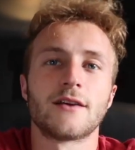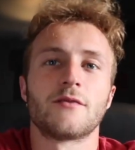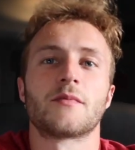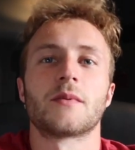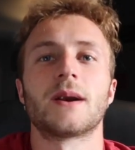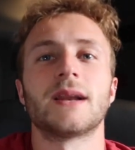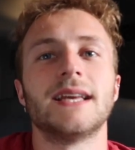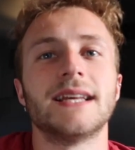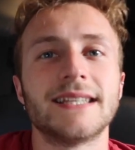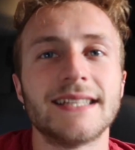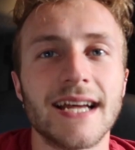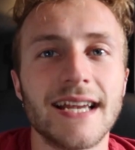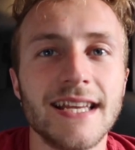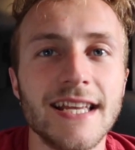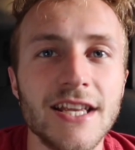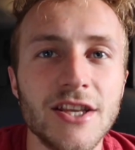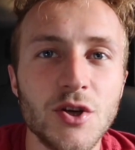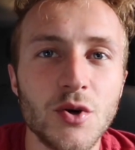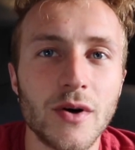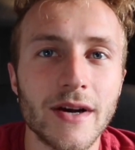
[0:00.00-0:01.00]
up, everybody? It's
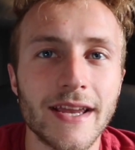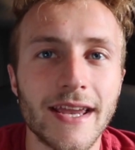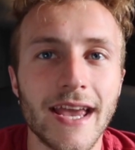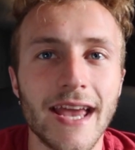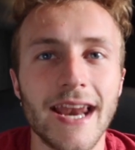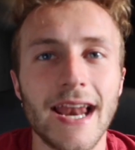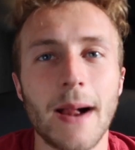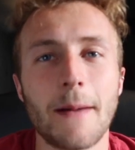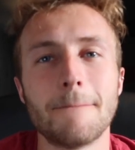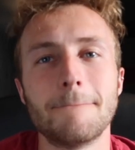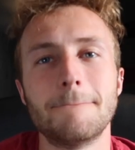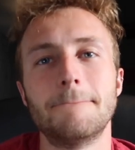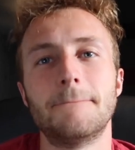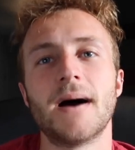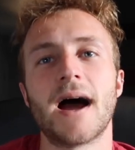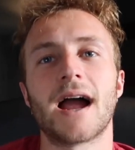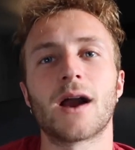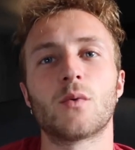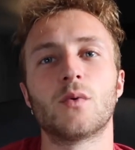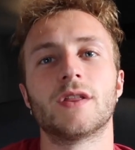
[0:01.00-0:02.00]
Yanino again. I'm
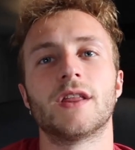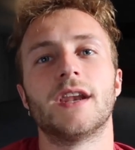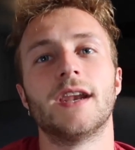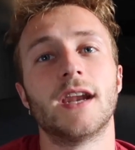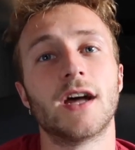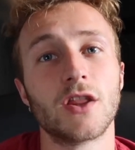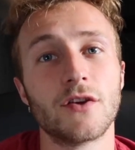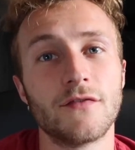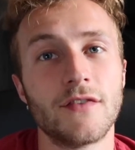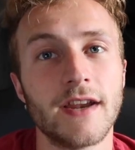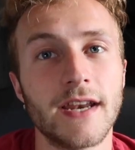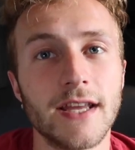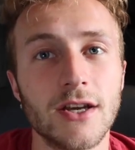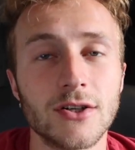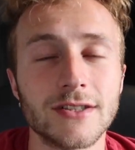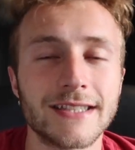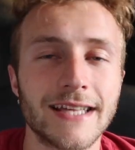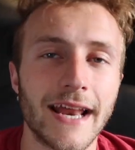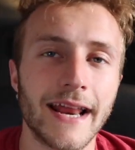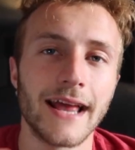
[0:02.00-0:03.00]
back with another
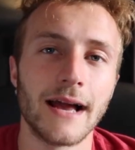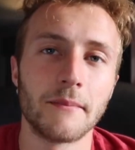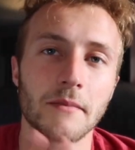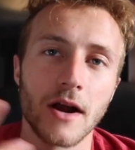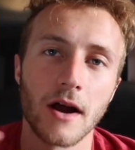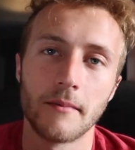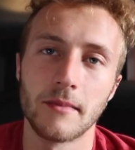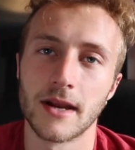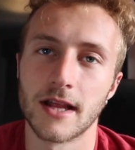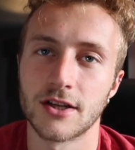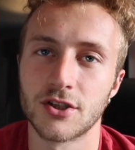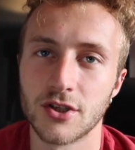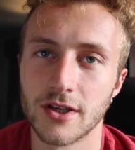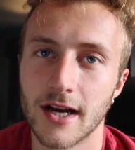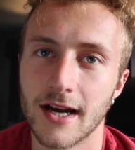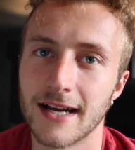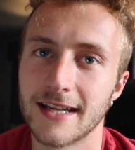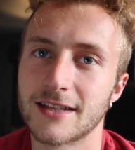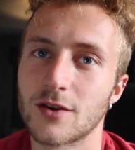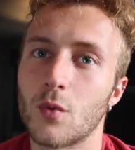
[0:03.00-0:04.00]
video. Today I'm coming at you
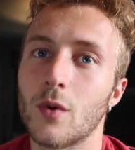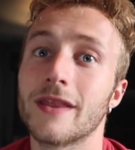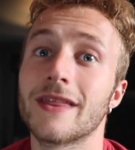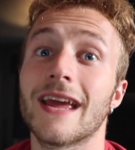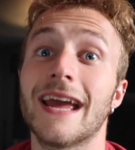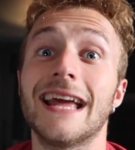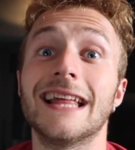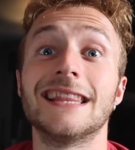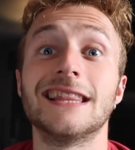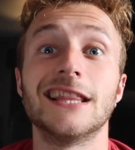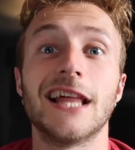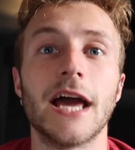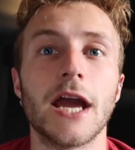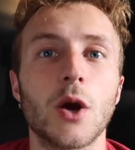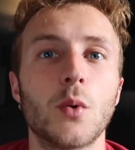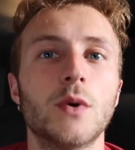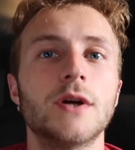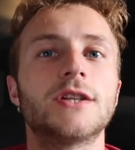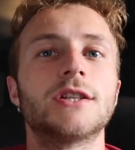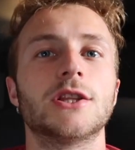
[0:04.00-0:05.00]
guys with a
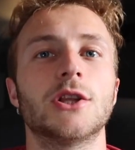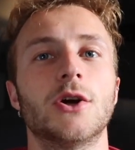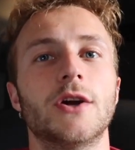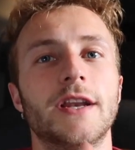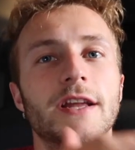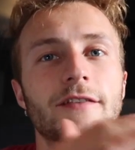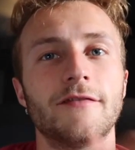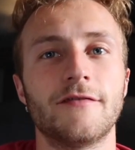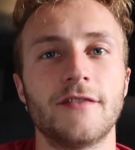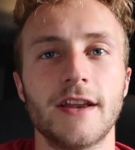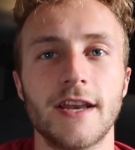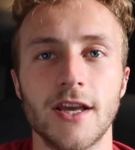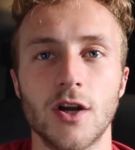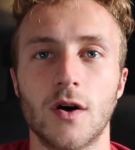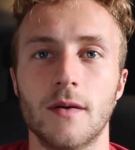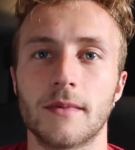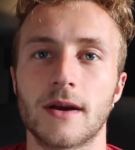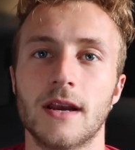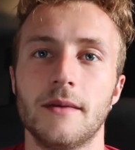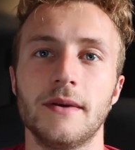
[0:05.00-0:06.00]
language learning
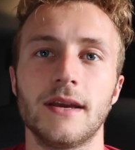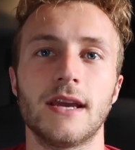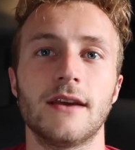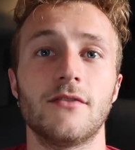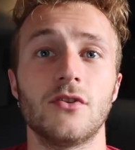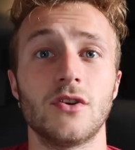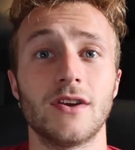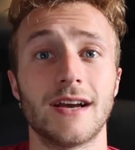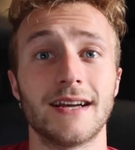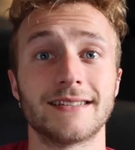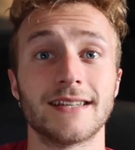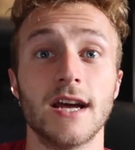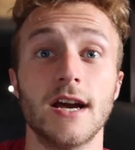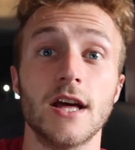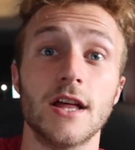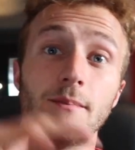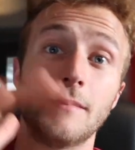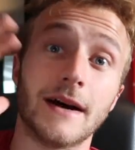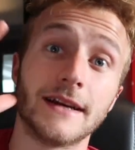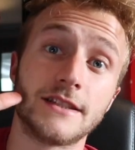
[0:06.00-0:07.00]
video. I'm going to be giving you guys
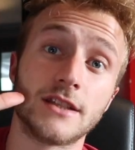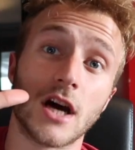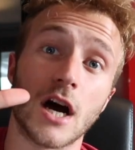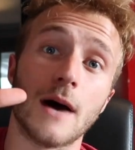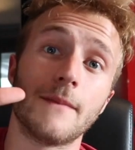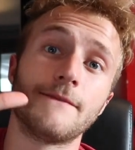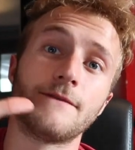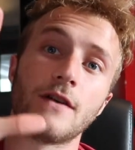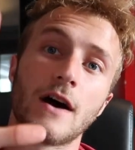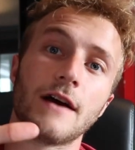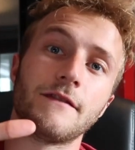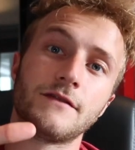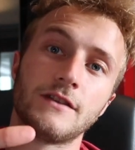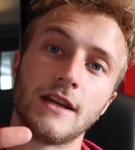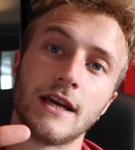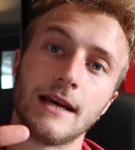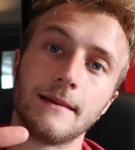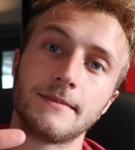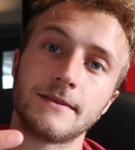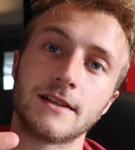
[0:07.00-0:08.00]
my top 5
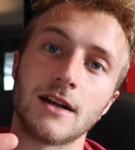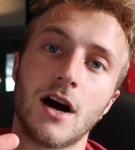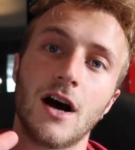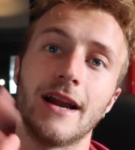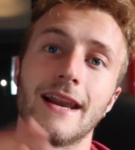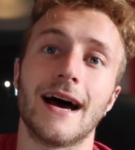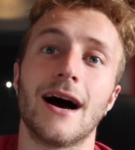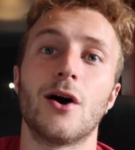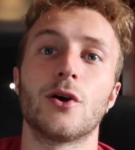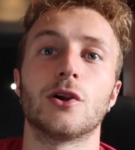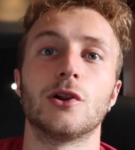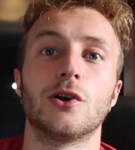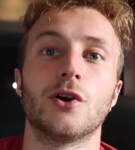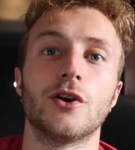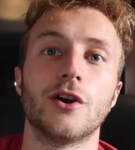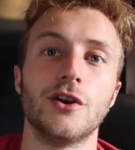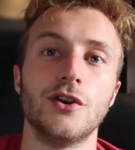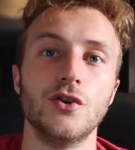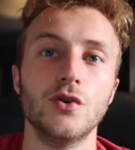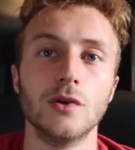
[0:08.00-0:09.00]
tips on how to
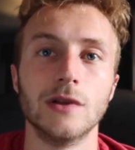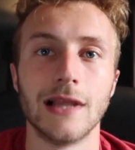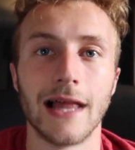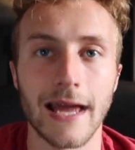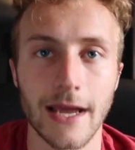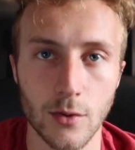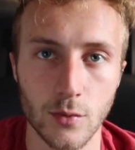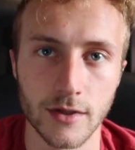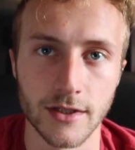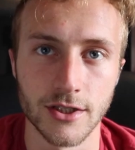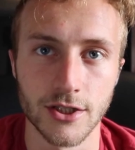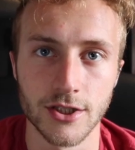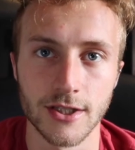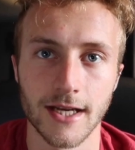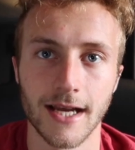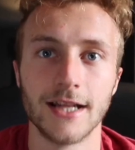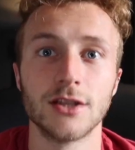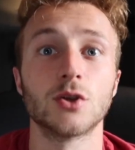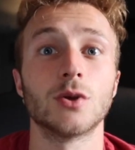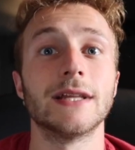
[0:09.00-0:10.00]
learn a new
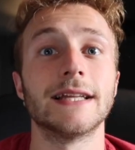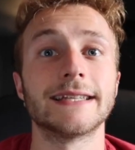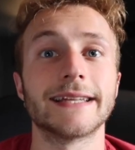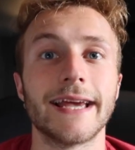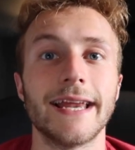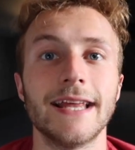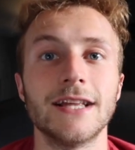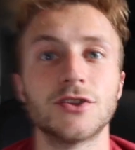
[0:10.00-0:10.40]
language. So let's get